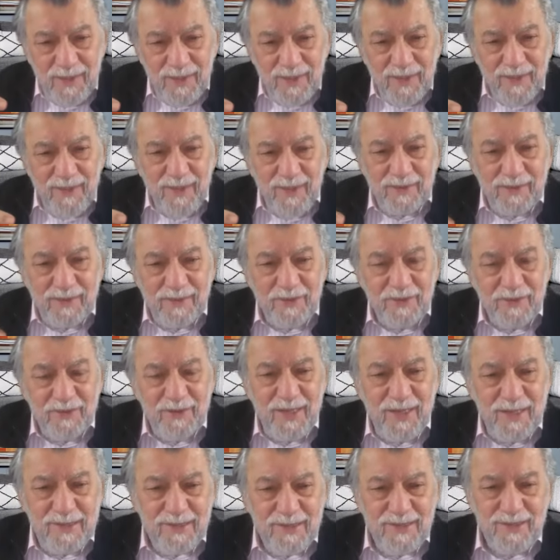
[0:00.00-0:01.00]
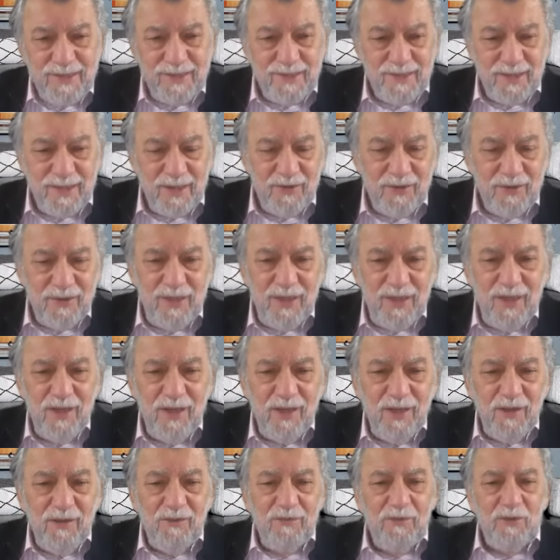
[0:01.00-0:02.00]
that they're necessary
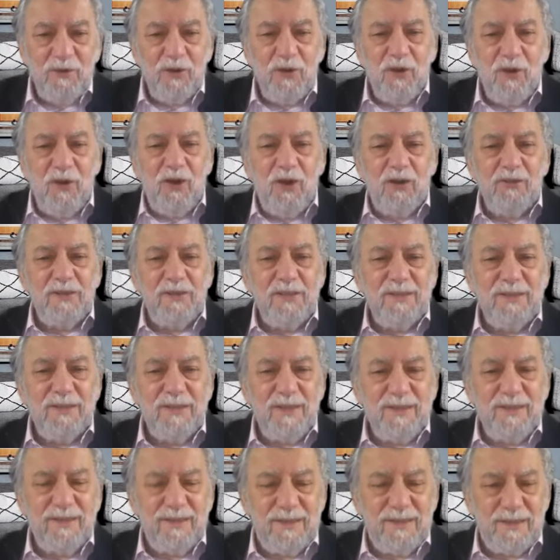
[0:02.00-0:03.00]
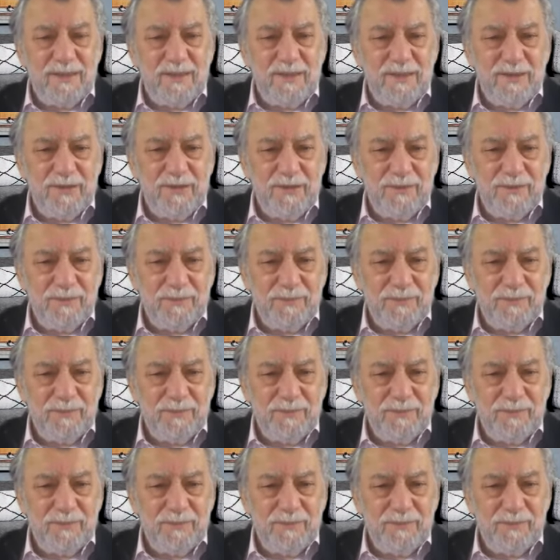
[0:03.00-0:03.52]
for our existence.